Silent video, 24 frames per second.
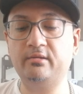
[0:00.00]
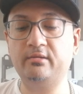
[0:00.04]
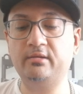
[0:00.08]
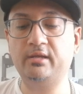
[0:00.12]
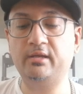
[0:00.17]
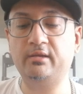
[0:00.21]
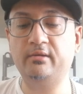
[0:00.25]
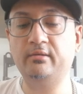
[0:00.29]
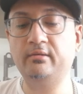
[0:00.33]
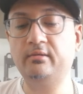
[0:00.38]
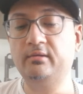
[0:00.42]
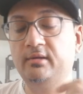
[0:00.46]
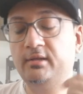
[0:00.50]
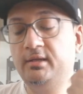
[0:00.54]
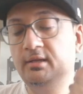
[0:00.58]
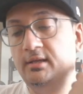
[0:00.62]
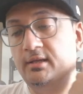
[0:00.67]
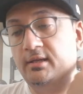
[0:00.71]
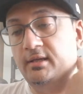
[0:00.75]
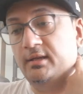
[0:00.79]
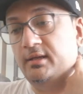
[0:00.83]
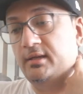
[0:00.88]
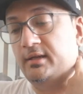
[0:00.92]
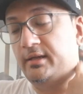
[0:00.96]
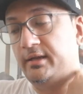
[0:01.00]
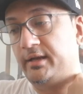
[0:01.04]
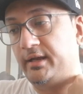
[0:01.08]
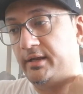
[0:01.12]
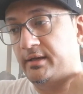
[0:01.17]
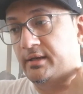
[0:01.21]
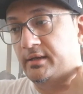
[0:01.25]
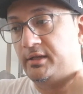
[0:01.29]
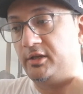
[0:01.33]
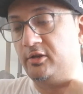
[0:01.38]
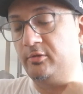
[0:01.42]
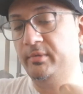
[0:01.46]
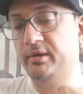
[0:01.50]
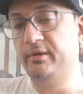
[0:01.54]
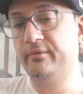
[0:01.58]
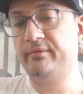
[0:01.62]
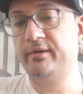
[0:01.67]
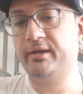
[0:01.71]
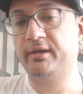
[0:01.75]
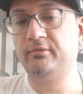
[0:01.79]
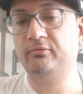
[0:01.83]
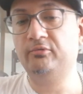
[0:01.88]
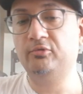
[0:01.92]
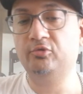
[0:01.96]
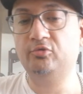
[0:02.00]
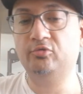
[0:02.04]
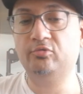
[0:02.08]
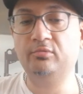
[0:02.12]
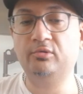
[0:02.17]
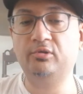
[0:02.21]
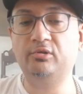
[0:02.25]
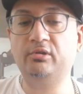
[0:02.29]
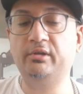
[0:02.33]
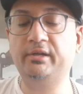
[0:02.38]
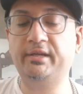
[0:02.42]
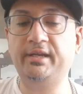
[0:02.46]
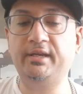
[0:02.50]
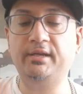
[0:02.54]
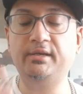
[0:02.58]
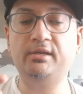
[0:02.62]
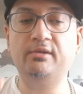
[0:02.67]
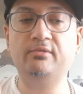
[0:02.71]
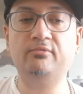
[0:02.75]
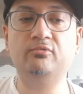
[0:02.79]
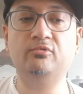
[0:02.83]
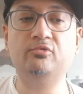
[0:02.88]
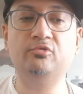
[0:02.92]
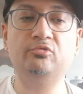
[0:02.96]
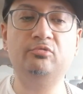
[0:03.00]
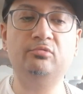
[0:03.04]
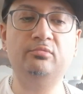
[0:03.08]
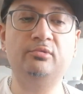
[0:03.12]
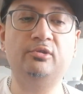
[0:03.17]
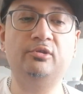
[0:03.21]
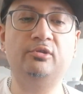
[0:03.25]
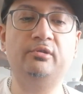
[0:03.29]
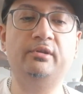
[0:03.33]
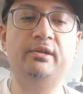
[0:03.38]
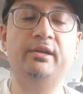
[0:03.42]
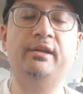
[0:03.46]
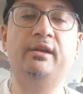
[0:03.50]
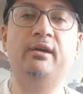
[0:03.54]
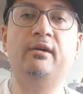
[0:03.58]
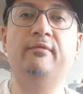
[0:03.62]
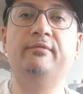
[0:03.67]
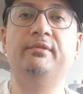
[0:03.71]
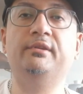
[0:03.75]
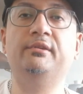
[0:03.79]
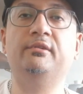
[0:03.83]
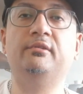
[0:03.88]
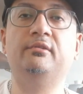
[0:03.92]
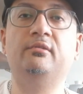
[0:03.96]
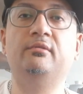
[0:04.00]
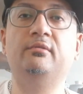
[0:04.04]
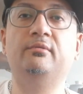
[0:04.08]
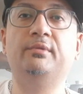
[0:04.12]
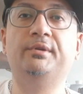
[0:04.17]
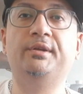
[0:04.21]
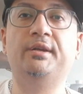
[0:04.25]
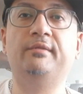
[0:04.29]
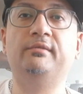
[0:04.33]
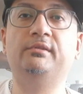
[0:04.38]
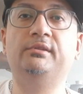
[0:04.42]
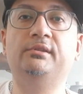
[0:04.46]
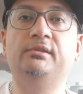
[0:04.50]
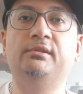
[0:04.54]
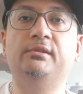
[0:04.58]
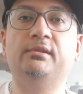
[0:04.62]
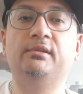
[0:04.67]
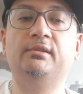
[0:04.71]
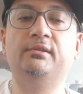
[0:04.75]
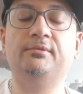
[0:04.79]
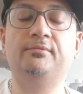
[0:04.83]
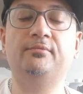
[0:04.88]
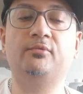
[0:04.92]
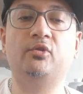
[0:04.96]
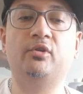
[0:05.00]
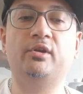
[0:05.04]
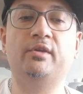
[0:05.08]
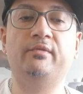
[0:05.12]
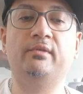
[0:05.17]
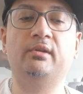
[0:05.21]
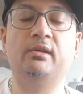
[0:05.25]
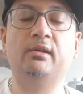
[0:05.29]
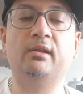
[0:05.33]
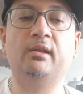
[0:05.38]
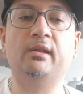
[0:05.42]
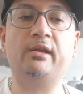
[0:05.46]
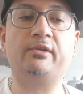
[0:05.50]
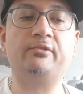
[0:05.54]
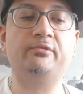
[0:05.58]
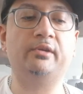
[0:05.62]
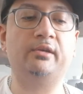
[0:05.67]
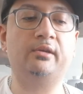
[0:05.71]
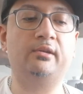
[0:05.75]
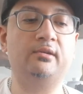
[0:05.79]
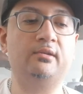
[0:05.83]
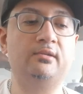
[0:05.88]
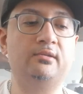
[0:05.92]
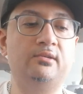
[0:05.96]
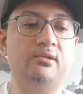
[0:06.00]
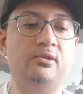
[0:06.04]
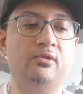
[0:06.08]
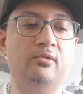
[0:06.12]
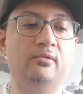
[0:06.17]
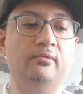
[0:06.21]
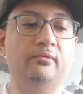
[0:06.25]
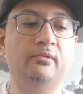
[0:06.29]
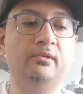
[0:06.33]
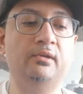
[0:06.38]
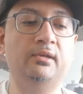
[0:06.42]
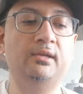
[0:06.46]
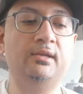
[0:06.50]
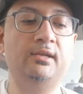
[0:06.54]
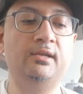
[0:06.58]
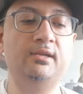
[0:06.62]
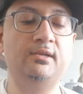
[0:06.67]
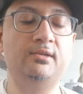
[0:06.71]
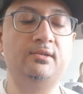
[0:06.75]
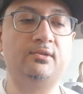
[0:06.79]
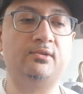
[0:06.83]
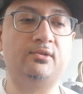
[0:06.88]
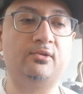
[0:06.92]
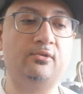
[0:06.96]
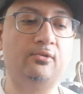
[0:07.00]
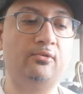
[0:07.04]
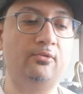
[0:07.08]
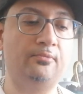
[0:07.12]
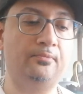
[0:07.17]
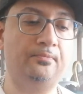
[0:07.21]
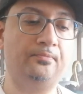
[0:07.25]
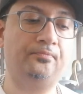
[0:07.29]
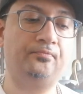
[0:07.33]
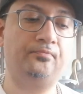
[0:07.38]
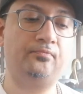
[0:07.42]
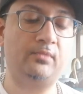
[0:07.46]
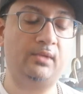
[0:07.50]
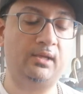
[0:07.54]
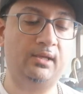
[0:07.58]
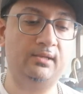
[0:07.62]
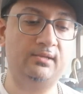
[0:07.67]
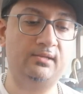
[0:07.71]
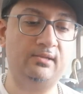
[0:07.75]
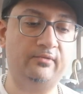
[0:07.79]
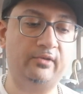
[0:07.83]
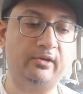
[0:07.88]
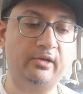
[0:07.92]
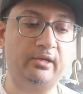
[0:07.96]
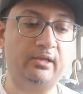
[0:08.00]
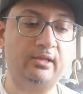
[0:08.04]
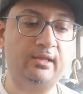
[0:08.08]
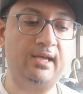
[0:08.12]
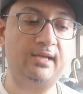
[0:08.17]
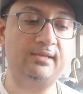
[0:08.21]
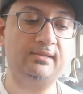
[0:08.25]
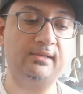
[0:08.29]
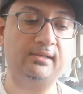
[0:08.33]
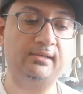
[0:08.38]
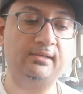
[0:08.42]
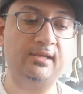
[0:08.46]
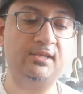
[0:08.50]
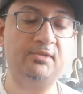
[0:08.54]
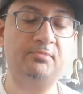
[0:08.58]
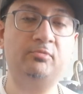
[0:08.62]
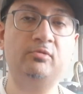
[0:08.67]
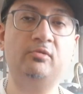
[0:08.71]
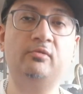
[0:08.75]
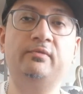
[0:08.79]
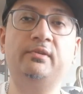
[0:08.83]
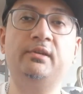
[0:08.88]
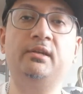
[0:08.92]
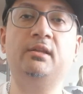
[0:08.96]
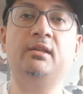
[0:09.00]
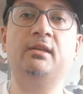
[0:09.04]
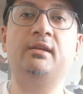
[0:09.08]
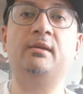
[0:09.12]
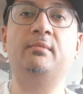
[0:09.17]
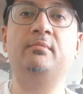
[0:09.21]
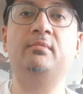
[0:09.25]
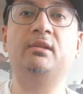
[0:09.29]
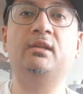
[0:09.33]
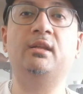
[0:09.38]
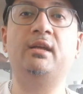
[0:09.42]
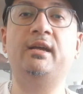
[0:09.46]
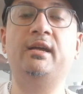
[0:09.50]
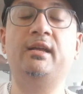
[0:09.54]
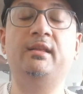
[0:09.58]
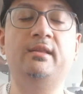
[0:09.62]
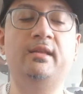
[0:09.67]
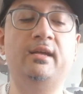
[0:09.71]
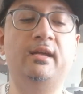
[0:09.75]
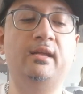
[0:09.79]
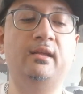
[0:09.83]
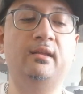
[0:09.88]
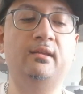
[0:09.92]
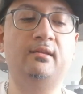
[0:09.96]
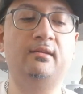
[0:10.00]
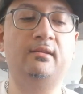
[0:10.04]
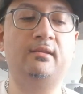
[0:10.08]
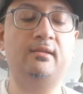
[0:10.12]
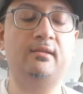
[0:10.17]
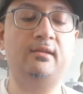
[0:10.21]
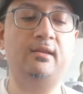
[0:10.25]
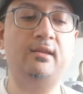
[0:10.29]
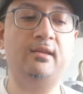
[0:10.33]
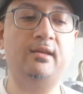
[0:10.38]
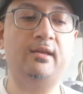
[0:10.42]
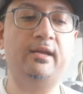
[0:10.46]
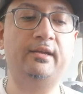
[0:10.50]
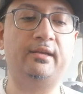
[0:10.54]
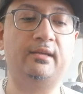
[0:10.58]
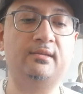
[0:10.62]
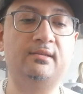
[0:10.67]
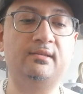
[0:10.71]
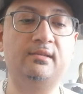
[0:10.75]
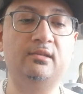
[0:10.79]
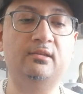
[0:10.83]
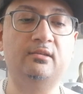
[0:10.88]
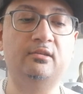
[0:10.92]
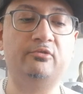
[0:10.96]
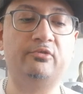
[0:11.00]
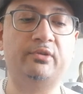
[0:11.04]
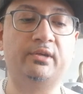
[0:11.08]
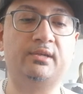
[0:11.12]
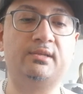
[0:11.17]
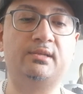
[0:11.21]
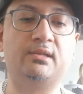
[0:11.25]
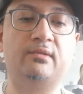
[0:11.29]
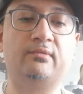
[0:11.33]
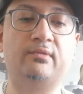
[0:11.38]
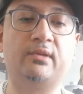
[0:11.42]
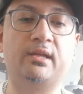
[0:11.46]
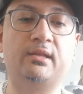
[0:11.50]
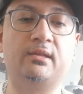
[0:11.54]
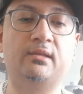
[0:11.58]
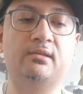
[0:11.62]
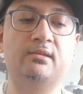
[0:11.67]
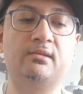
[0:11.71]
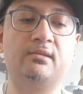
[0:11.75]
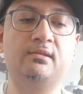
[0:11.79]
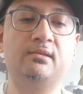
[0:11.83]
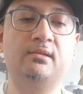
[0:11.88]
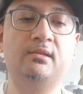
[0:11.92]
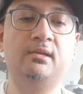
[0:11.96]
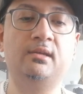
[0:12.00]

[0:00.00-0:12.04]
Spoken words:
than in a dehumidified room or a heated room or an oven or whatever, or even an electric stove. So this is a very classic taste profile, and I'm glad that I can still drink stuff like this.